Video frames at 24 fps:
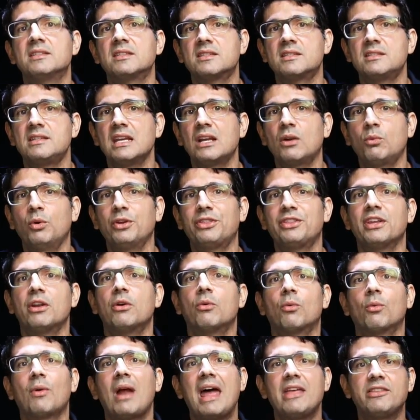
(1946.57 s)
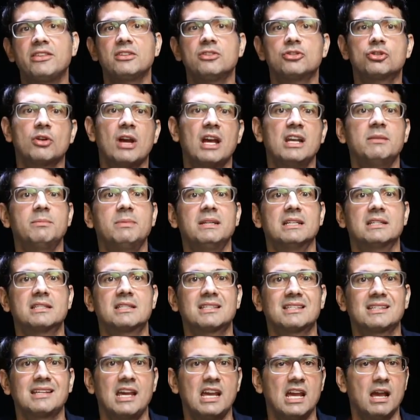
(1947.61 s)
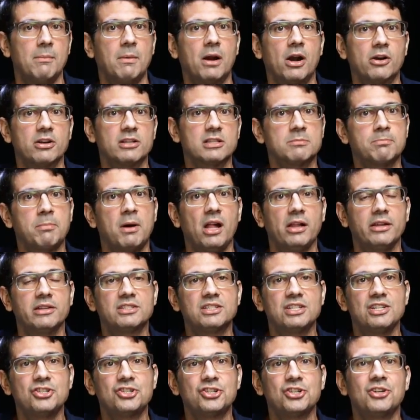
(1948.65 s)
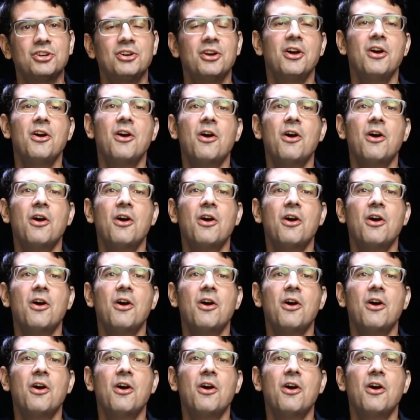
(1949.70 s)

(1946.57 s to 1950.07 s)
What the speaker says: stick with it rather than trying to be a scam artist politician.